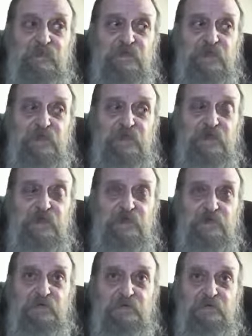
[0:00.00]
you
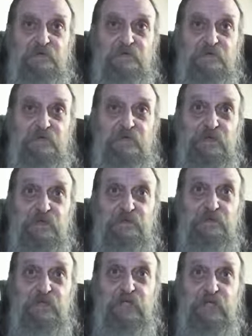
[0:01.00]
know, there's
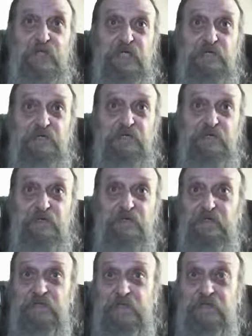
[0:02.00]
believers
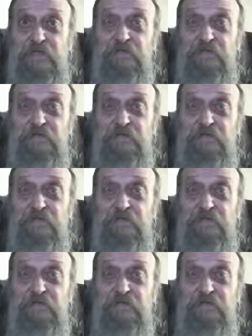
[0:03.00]
there.